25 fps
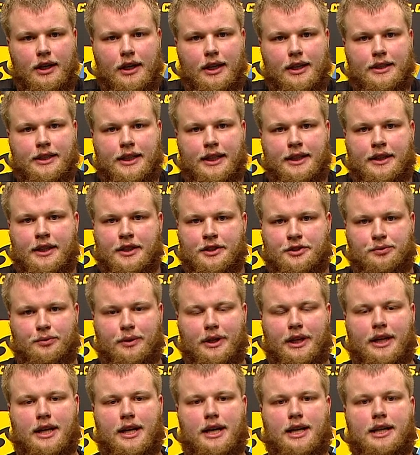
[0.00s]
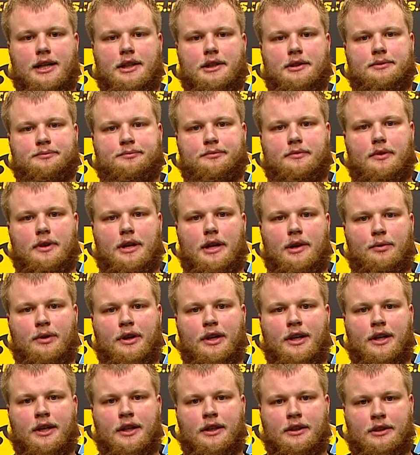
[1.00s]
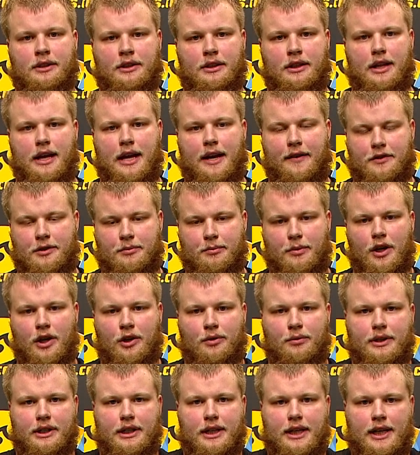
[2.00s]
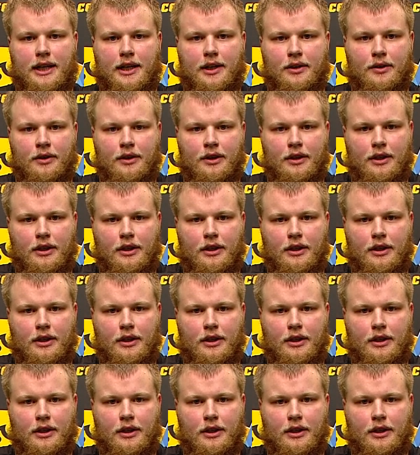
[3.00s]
And then this week I went in after Mark went down